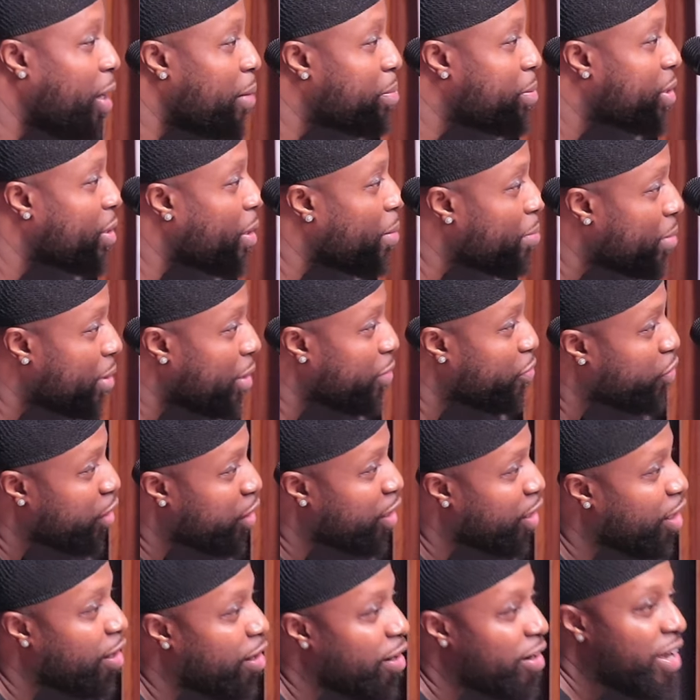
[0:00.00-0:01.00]
up something for
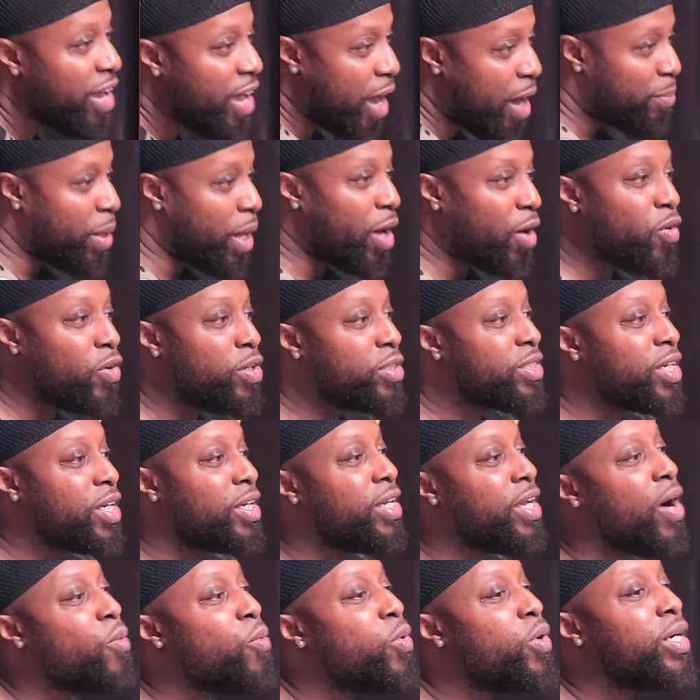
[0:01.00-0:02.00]
y'all. I'm not gonna tell
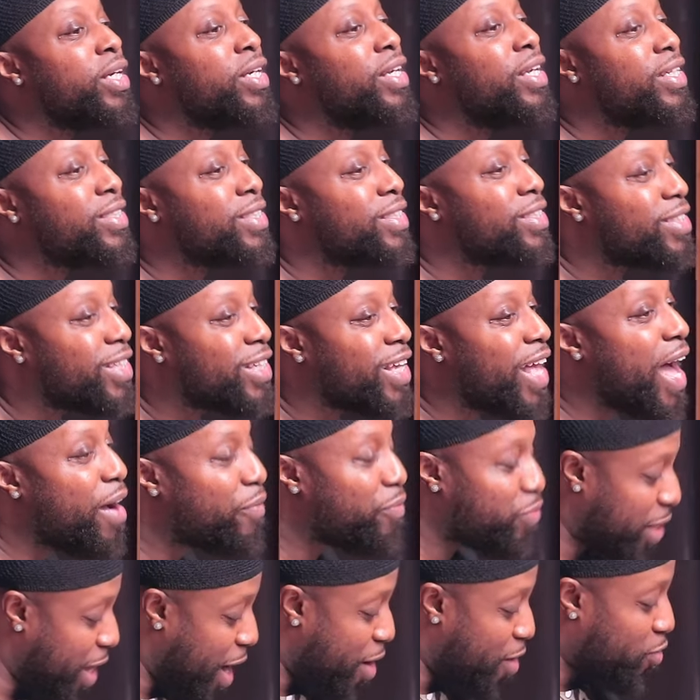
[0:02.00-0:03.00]
y'all what it is until
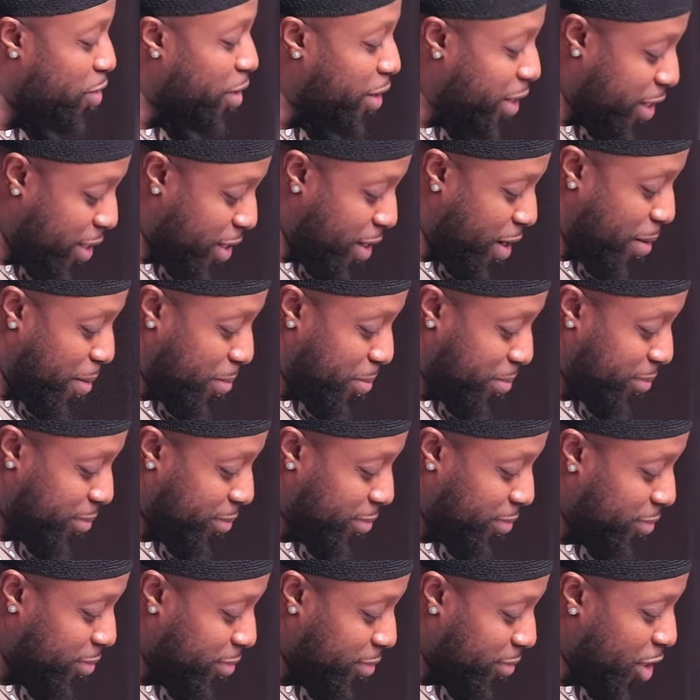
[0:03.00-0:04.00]
after I look it up.
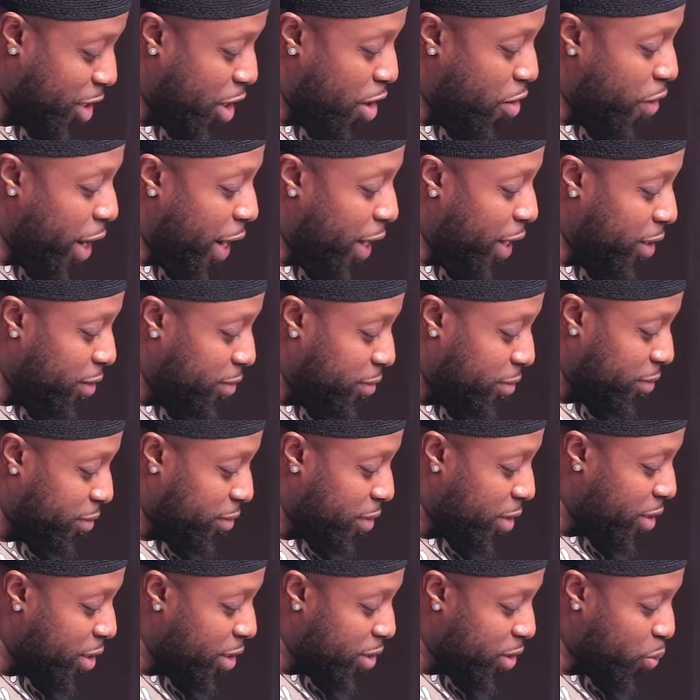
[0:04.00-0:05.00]
All right?
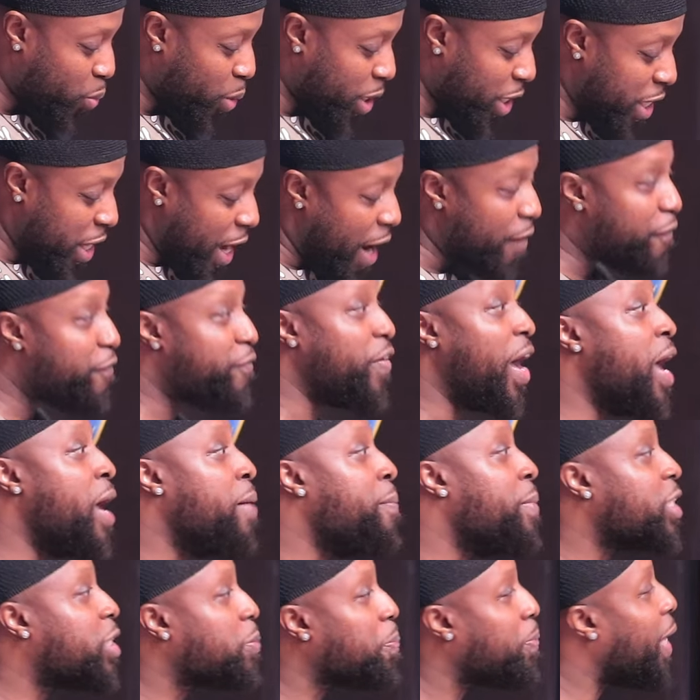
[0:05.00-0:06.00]
It's one of y'all
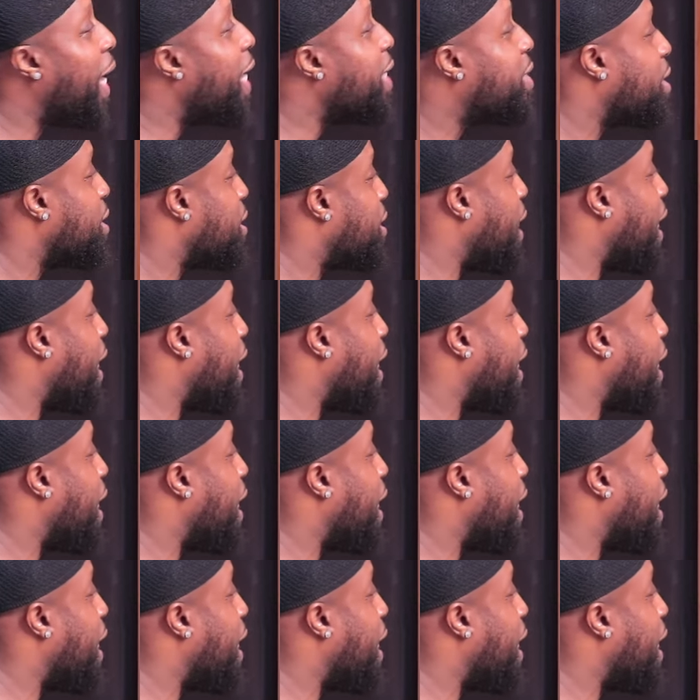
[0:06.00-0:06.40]
famous places